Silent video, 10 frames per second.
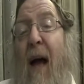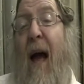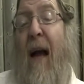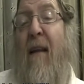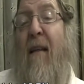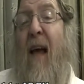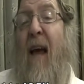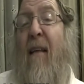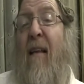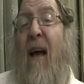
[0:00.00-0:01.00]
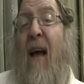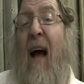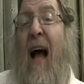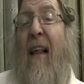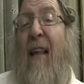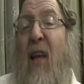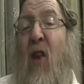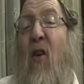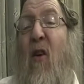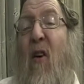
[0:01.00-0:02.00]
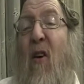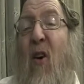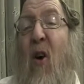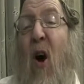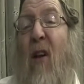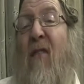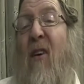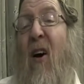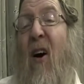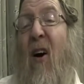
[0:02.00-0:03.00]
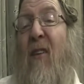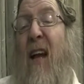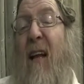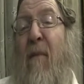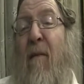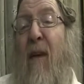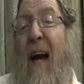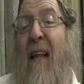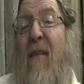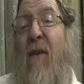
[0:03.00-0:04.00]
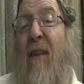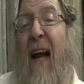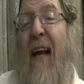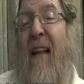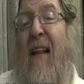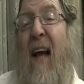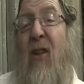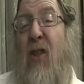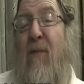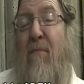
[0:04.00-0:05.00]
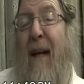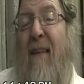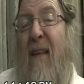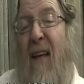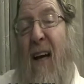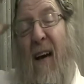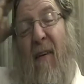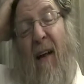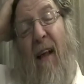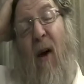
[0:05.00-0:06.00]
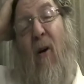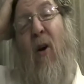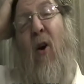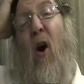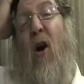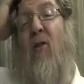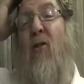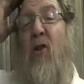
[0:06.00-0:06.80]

And he says, as unsere Gott hat can beweisen von seiner Schmatte, as our God could